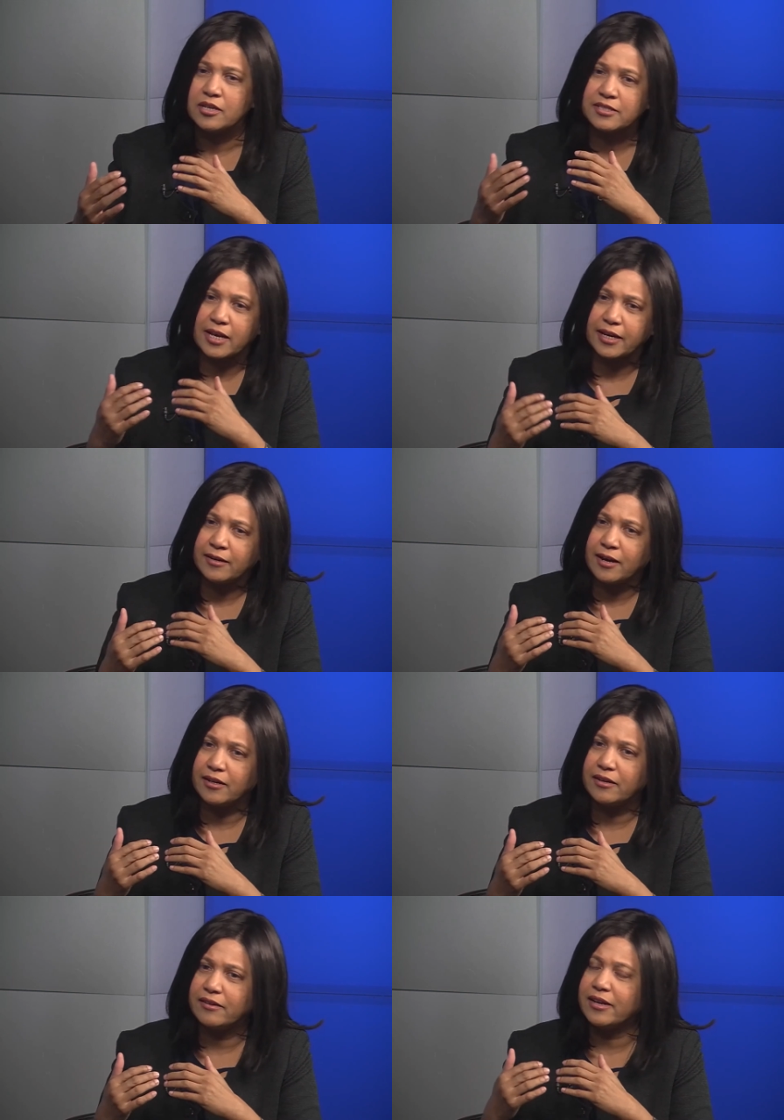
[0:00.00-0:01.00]
Second
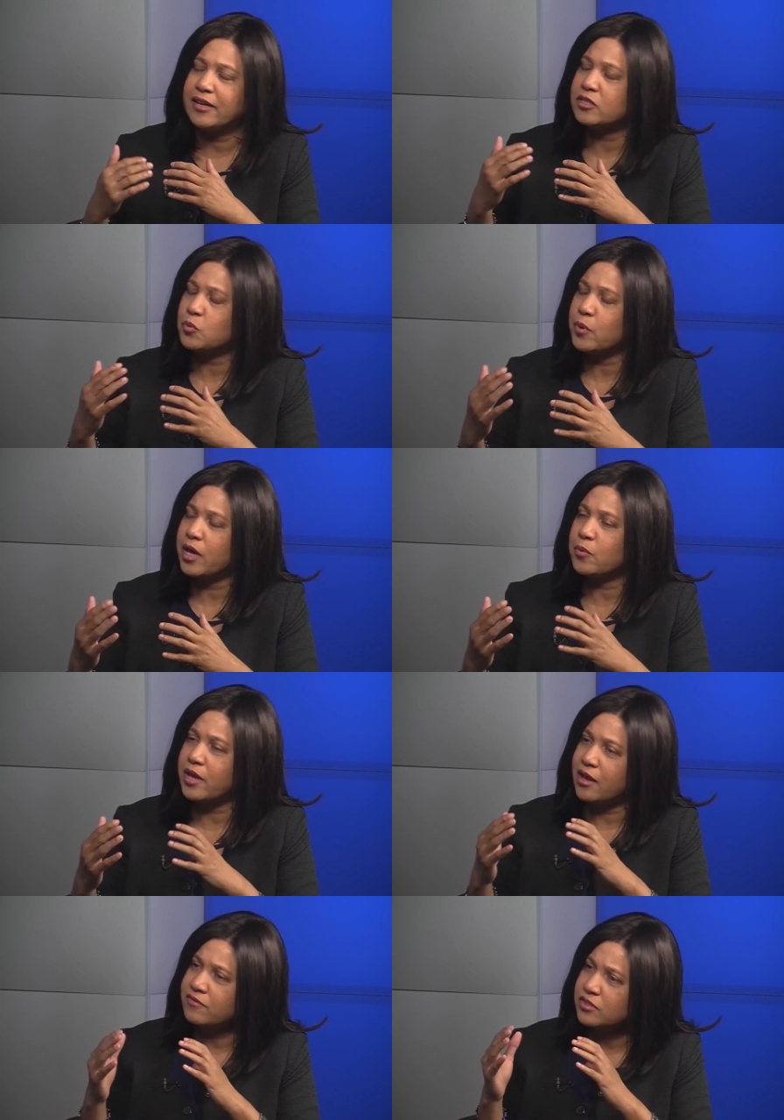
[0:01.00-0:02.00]
category is where
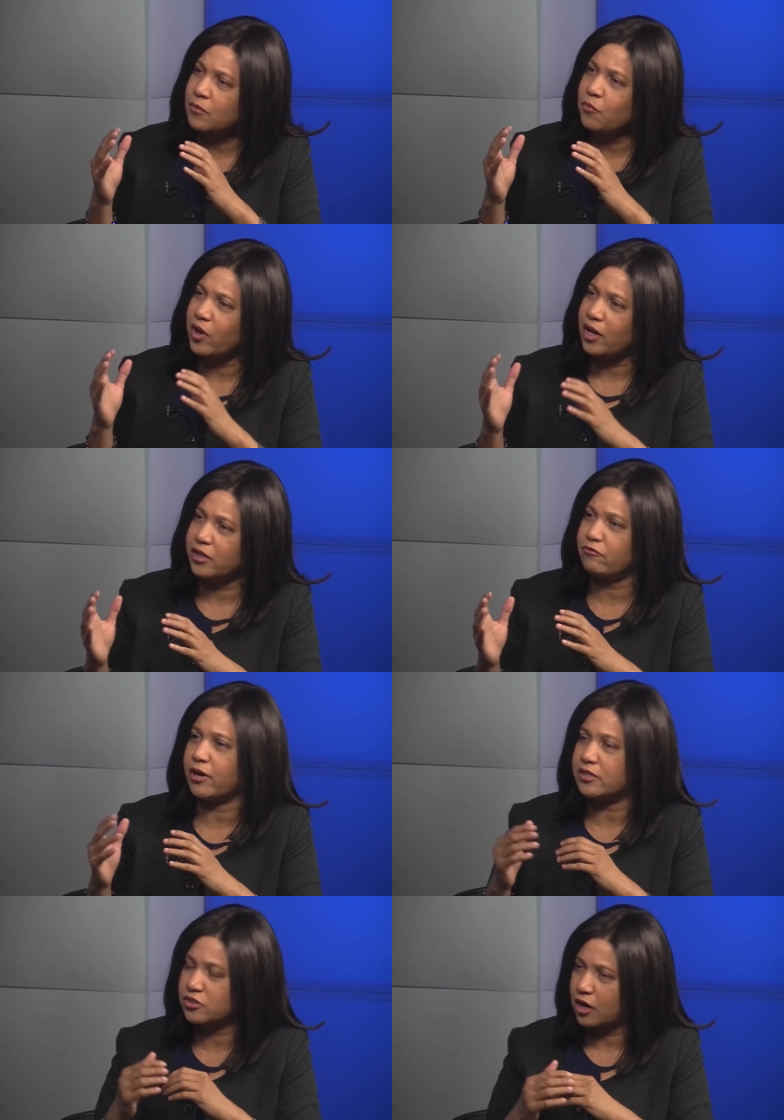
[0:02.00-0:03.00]
we have some
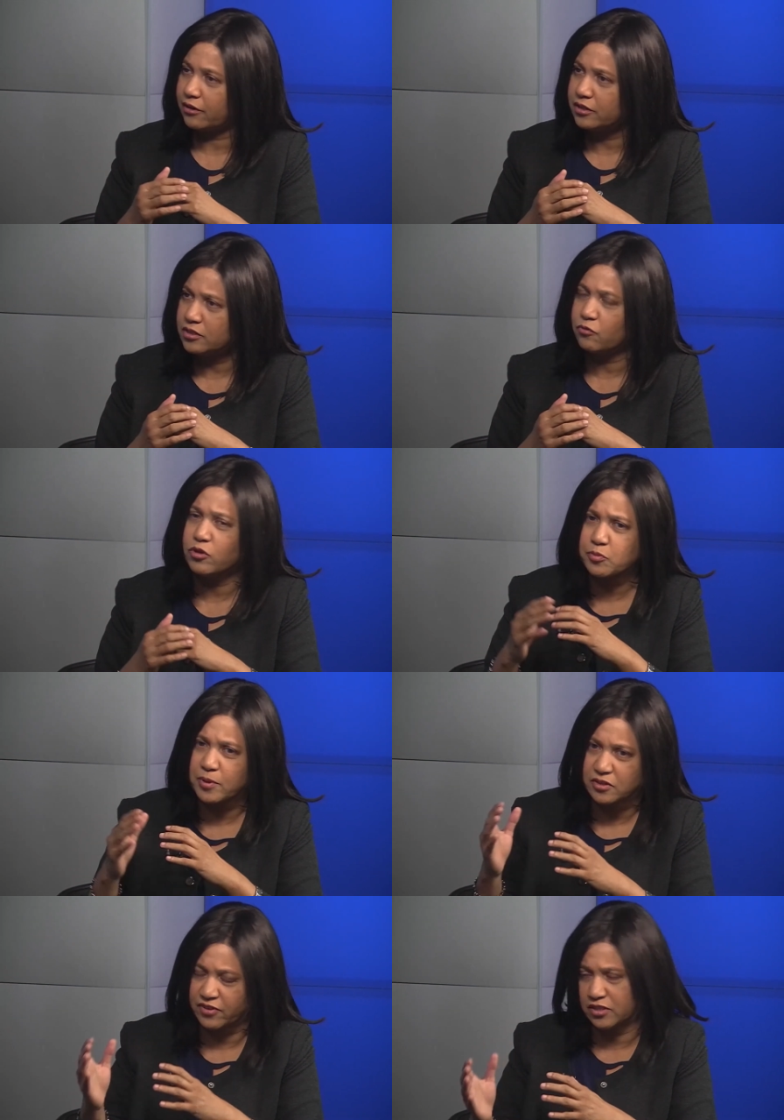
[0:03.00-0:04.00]
well-defined standards for
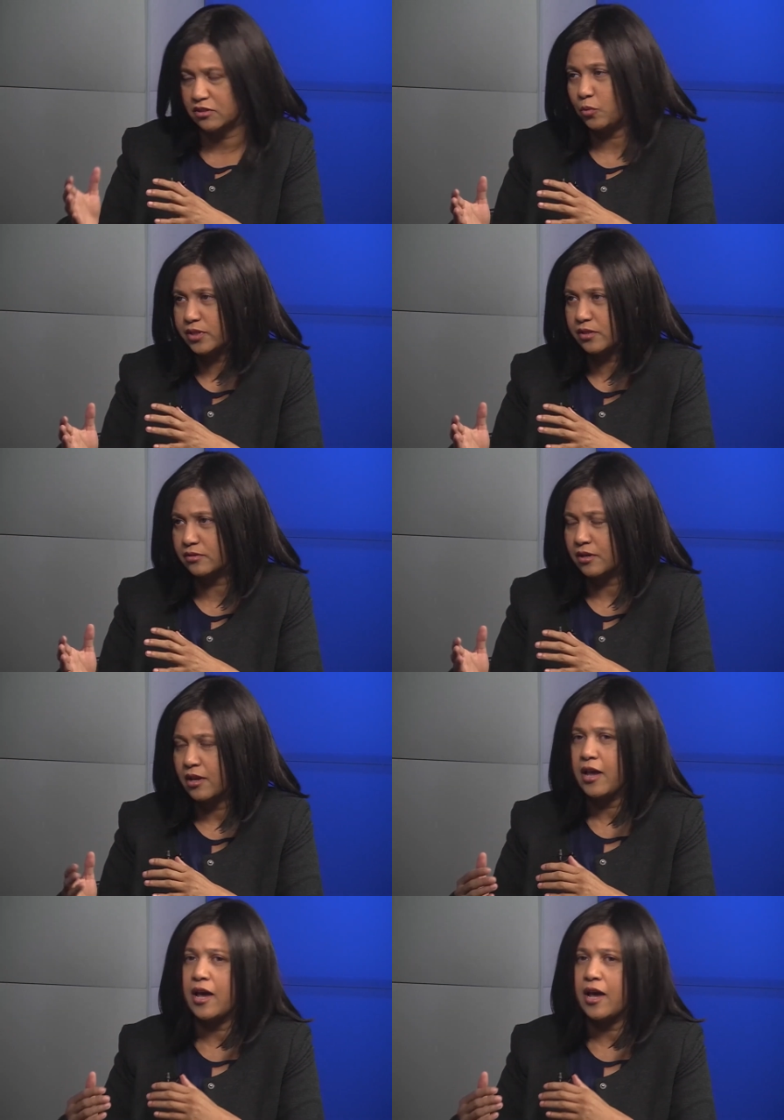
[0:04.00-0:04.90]
specific services.